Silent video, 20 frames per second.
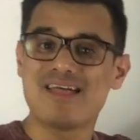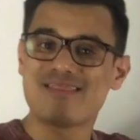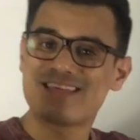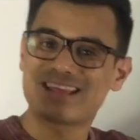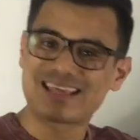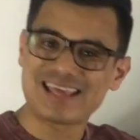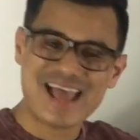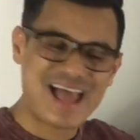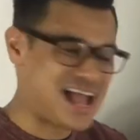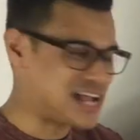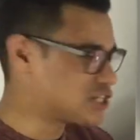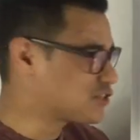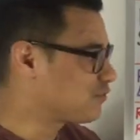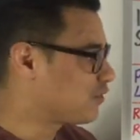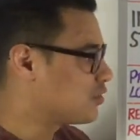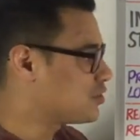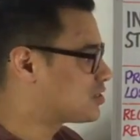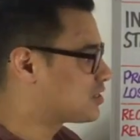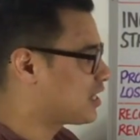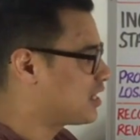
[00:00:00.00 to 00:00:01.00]
The cash
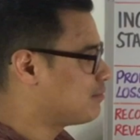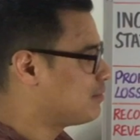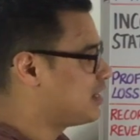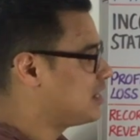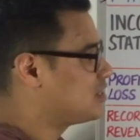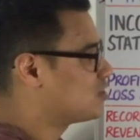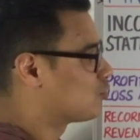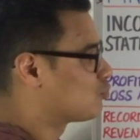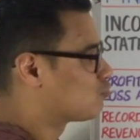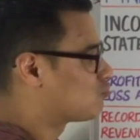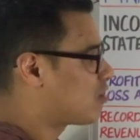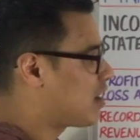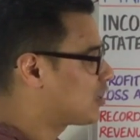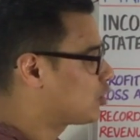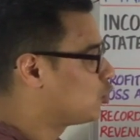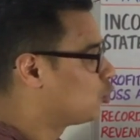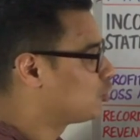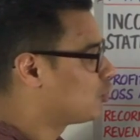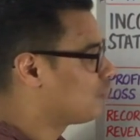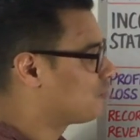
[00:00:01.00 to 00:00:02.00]
flow statement is a
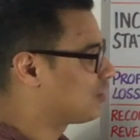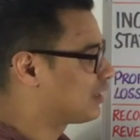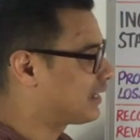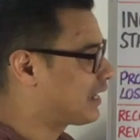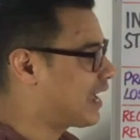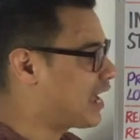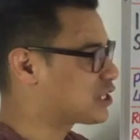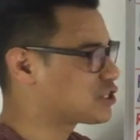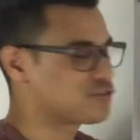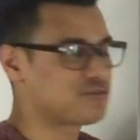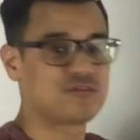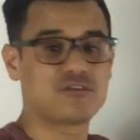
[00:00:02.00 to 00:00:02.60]
record of the cash